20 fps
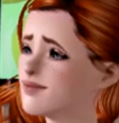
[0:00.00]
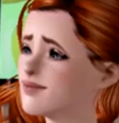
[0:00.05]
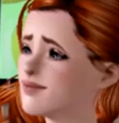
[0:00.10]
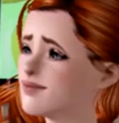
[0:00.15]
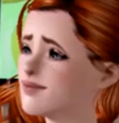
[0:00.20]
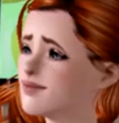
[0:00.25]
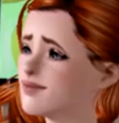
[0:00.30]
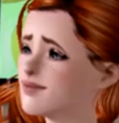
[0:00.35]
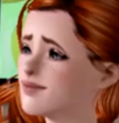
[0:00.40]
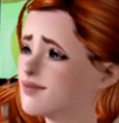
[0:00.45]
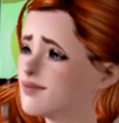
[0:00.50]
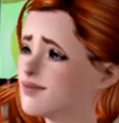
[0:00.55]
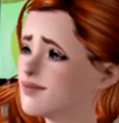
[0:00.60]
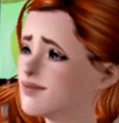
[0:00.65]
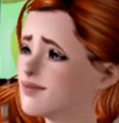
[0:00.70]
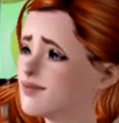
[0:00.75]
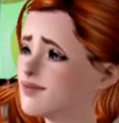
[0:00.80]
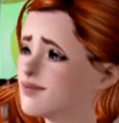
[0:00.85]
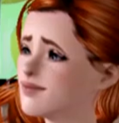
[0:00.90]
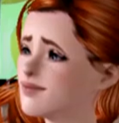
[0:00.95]

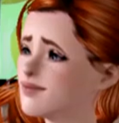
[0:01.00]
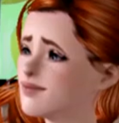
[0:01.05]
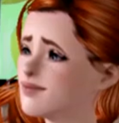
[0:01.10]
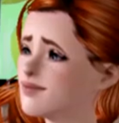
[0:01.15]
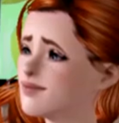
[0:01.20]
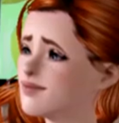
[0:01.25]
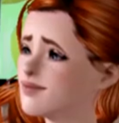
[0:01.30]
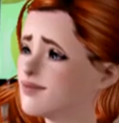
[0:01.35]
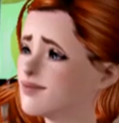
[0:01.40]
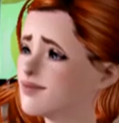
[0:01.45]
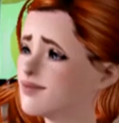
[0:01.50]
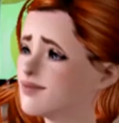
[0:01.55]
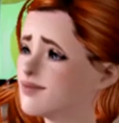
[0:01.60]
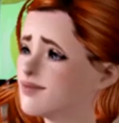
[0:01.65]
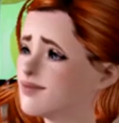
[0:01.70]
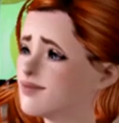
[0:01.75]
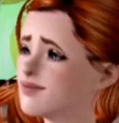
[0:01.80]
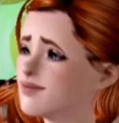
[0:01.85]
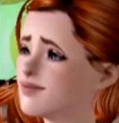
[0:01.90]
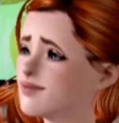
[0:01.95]

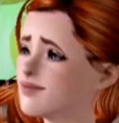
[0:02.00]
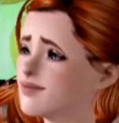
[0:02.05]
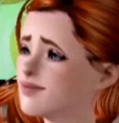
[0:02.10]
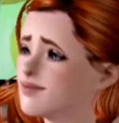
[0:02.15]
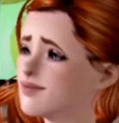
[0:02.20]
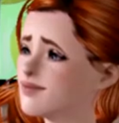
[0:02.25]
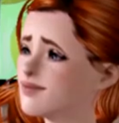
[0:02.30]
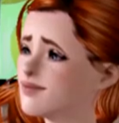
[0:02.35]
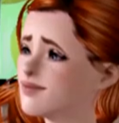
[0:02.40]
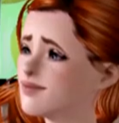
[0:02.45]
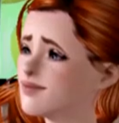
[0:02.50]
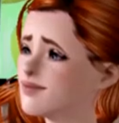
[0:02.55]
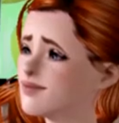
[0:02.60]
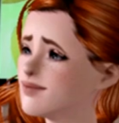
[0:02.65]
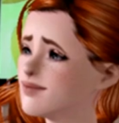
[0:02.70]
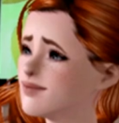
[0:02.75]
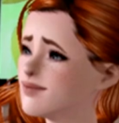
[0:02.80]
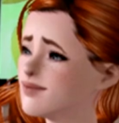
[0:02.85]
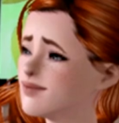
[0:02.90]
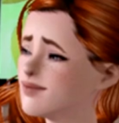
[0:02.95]

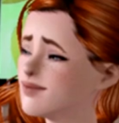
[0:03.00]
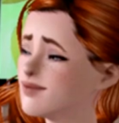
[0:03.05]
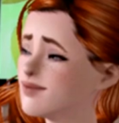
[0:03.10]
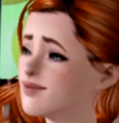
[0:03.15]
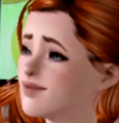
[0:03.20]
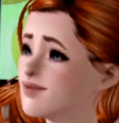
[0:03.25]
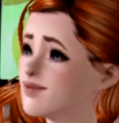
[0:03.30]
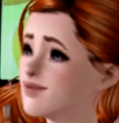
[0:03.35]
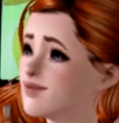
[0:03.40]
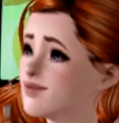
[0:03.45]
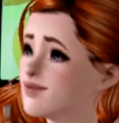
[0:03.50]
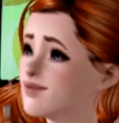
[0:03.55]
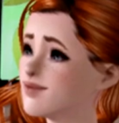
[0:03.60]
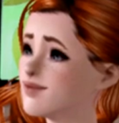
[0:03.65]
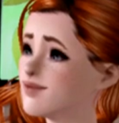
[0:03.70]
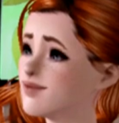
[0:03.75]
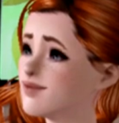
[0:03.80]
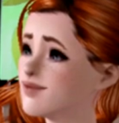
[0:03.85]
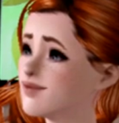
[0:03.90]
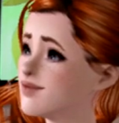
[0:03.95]

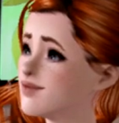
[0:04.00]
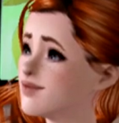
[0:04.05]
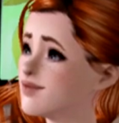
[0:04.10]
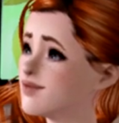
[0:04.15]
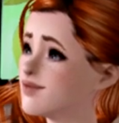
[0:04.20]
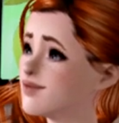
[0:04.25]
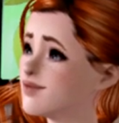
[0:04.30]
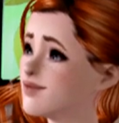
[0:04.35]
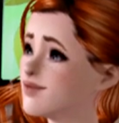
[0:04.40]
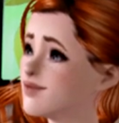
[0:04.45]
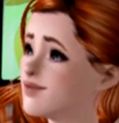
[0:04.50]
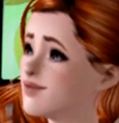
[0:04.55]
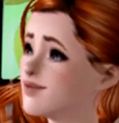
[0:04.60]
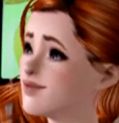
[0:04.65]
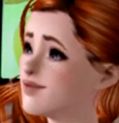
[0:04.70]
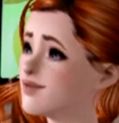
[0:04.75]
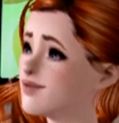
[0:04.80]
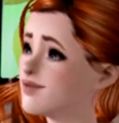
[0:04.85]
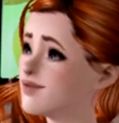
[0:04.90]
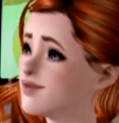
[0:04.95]

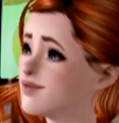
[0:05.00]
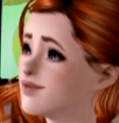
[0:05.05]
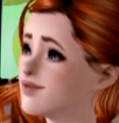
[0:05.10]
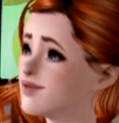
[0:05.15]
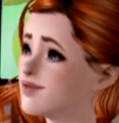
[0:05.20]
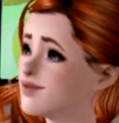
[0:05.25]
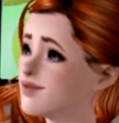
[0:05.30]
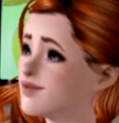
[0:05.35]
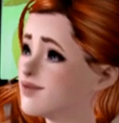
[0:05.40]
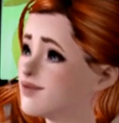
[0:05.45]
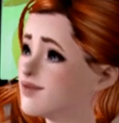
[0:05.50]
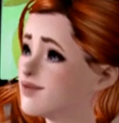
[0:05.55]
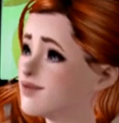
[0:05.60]
[no speech]